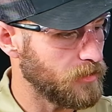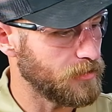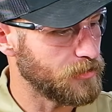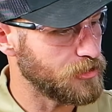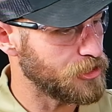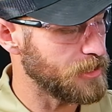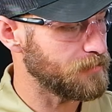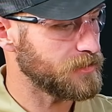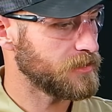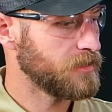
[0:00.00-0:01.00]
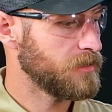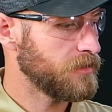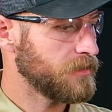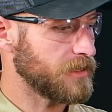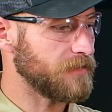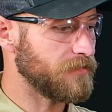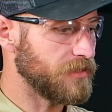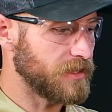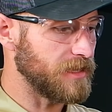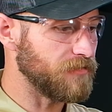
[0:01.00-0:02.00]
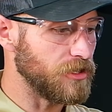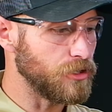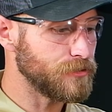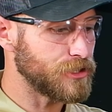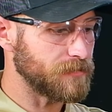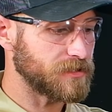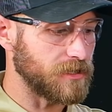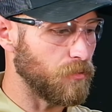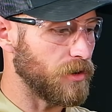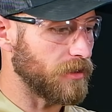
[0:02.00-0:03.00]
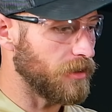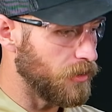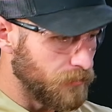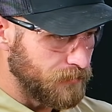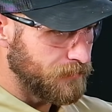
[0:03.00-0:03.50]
clear the chips, give the new chips somewhere to go.